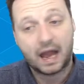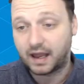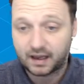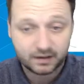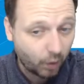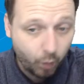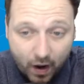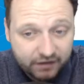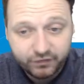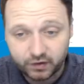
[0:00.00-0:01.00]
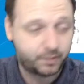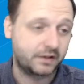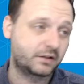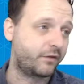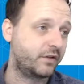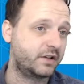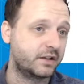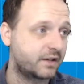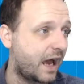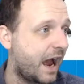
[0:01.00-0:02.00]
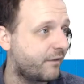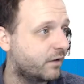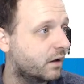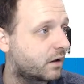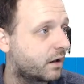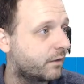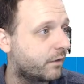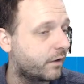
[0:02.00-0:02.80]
Waiting for the press conferences. Have a look and